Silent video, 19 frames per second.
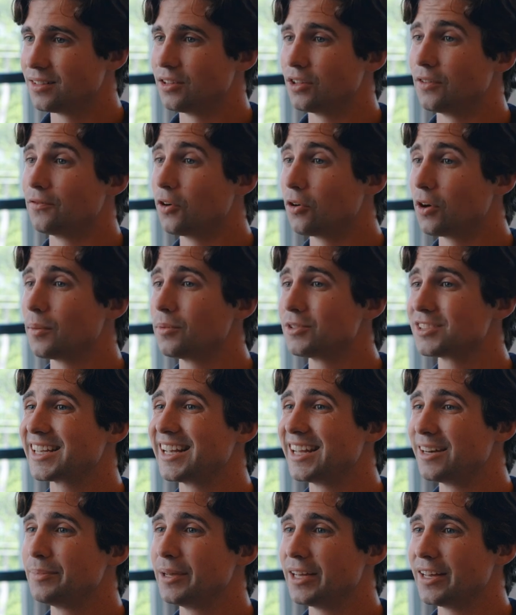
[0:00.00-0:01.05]
The phone numbers
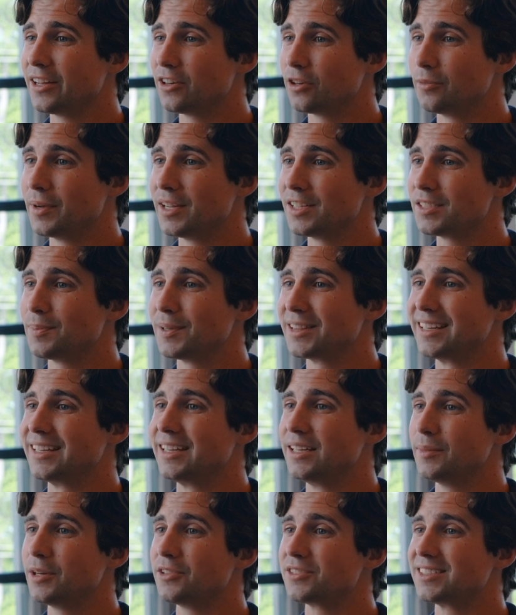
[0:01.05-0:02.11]
can be a hit or miss, but the
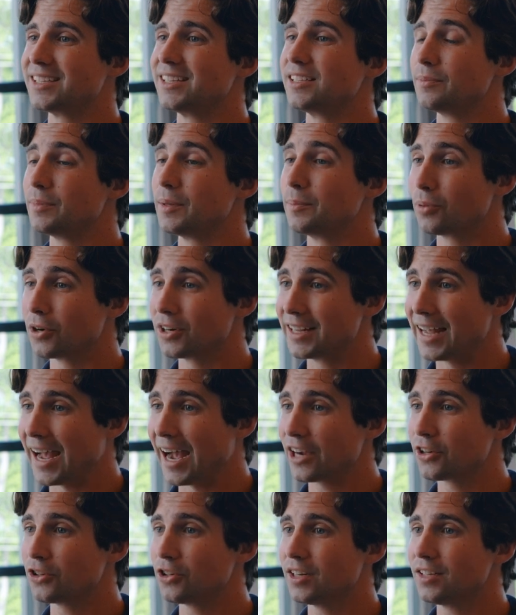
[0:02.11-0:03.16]
emails tend to be pretty
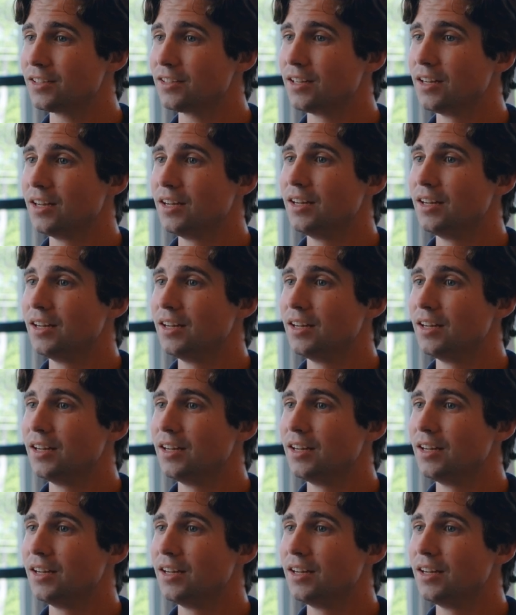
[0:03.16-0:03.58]
accurate.